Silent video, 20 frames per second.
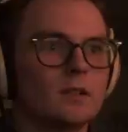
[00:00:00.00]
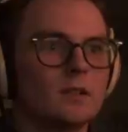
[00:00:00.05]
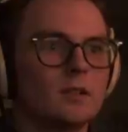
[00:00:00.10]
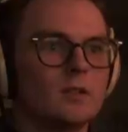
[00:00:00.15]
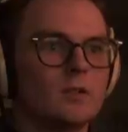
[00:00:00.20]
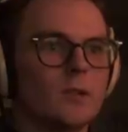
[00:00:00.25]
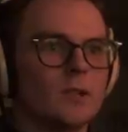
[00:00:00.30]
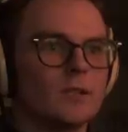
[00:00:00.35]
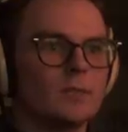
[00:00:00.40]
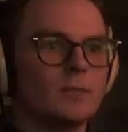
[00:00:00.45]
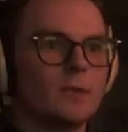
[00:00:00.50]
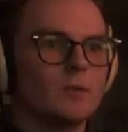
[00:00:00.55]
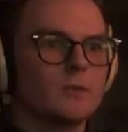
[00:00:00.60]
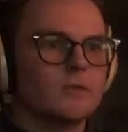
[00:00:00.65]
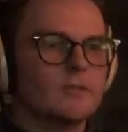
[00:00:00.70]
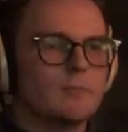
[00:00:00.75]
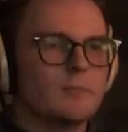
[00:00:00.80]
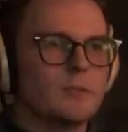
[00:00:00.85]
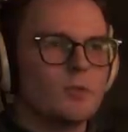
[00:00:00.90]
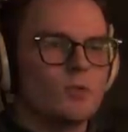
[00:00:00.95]
Ooh,
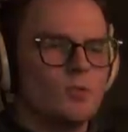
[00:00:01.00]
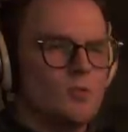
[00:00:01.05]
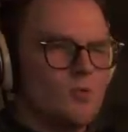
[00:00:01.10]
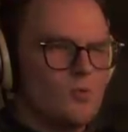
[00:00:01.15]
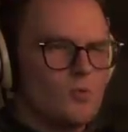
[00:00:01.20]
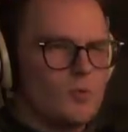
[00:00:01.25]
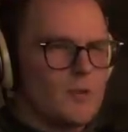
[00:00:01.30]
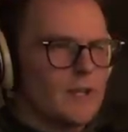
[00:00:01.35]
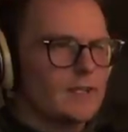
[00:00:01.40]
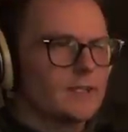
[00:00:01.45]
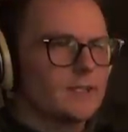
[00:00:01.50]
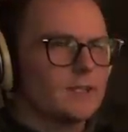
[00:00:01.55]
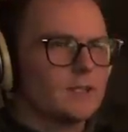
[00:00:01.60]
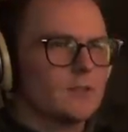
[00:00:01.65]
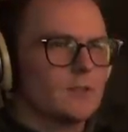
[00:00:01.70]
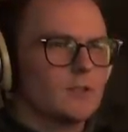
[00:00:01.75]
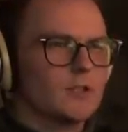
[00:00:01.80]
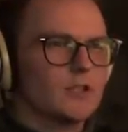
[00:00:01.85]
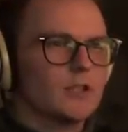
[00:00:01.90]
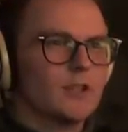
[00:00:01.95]
explosive bow. Ooh, that's
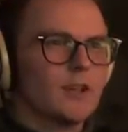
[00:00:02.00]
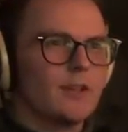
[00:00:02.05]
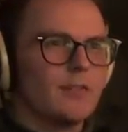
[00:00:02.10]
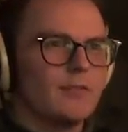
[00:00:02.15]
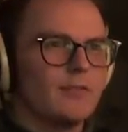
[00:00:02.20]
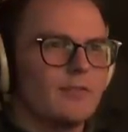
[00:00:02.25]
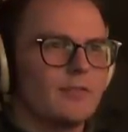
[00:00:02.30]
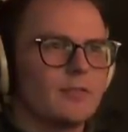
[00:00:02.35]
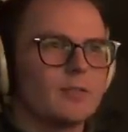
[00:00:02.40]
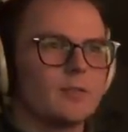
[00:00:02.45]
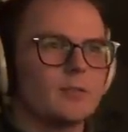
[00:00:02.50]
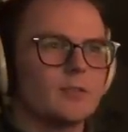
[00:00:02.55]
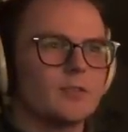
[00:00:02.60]
good stuff. Good